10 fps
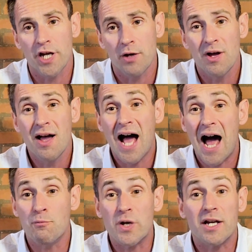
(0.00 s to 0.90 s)
you,
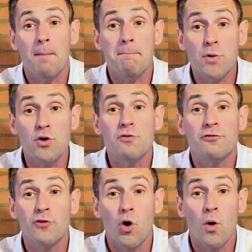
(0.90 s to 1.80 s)
and we can move
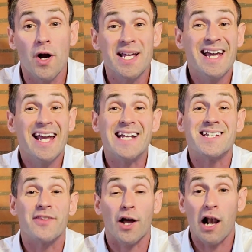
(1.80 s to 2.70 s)
forward
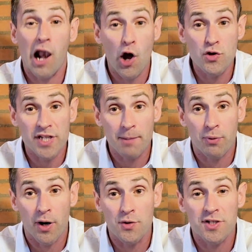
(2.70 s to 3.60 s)
into the closing
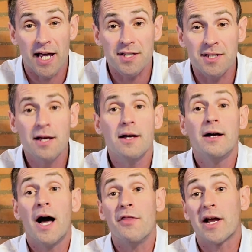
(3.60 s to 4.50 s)
process.
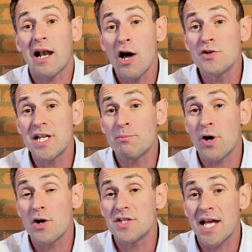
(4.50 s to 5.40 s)
And the closing
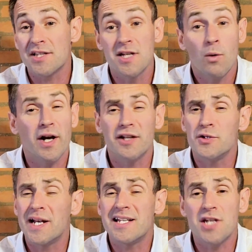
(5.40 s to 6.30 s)
process, we're going to
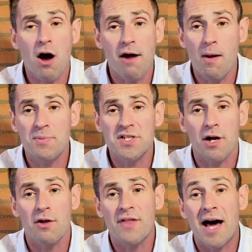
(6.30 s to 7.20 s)
do an entire
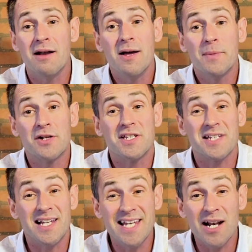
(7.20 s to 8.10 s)
episode on that, because it's
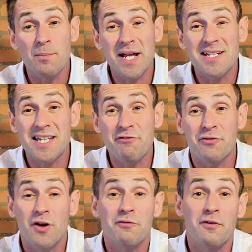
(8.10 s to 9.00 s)
a little bit
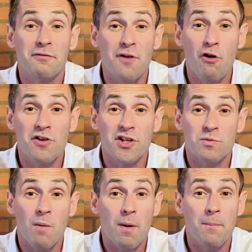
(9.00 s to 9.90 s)
different for foreigners
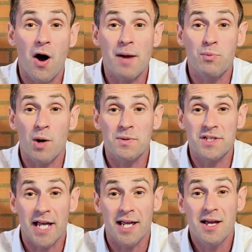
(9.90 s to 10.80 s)
when we're buying
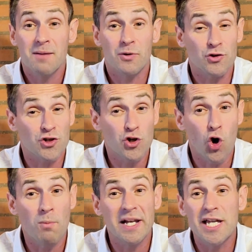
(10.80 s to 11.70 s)
property, because
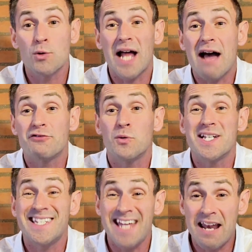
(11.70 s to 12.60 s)
normally you would have to
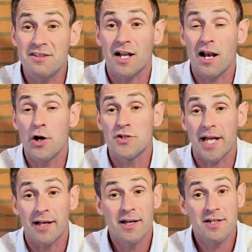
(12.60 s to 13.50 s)
attend the
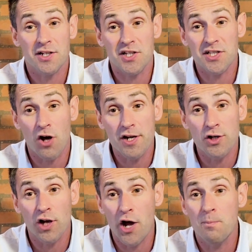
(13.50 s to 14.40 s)
closing to sign your
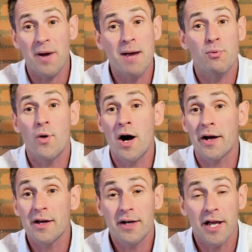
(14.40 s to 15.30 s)
loan
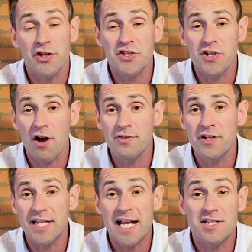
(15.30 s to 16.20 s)
paperwork and sign the
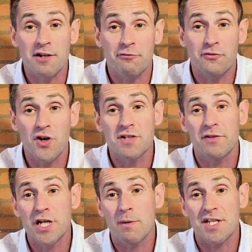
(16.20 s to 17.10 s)
deeds in front of
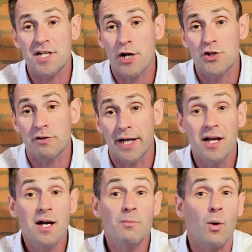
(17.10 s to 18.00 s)
a US notary.
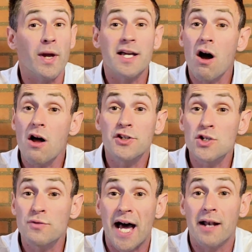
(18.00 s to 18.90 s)
But we can't
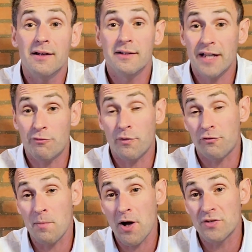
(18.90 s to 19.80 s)
do that if we're
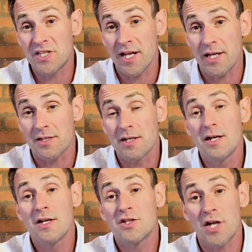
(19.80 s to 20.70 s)
from overseas.
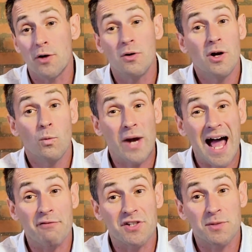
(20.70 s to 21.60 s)
So we
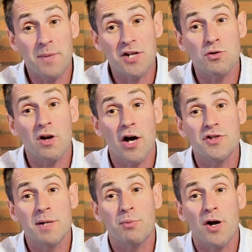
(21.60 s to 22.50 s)
have a special
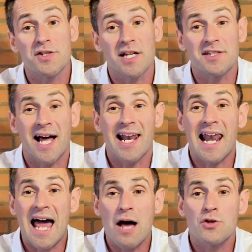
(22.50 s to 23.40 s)
closing process that
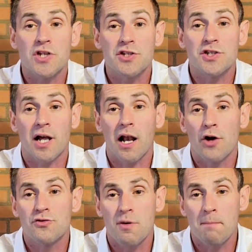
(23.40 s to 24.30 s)
allows us to
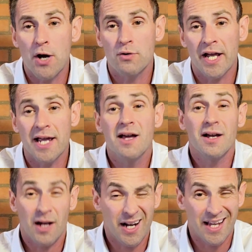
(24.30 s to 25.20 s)
close remotely.
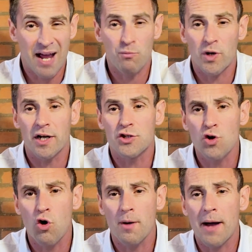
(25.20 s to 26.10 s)
And again, we're going to
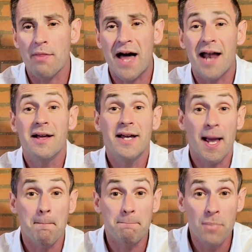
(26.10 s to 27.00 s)
talk about that
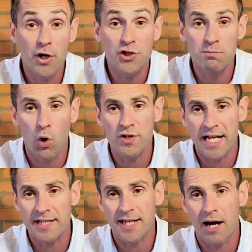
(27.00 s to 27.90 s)
in much more
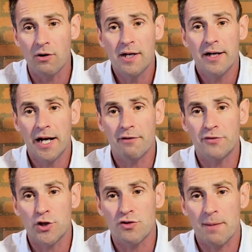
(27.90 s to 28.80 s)
detail in a
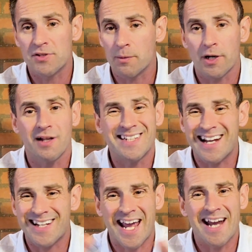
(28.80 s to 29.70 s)
future episode. We're going to
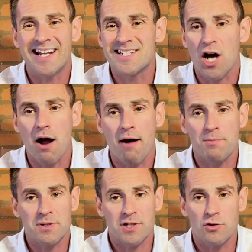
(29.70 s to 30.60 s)
dedicate an entire
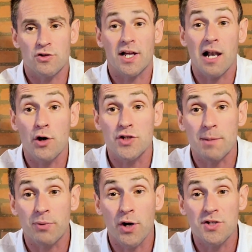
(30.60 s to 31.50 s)
episode to the closing
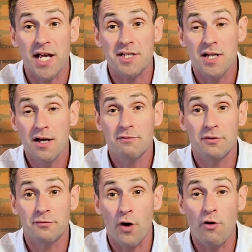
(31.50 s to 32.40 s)
process
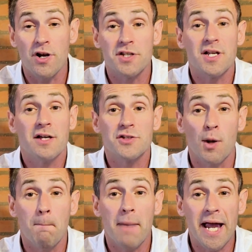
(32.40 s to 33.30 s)
for foreigners. So
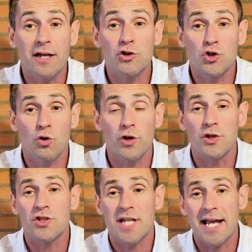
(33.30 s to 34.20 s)
make sure you
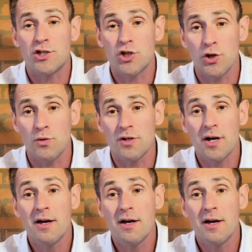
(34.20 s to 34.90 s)
stay tuned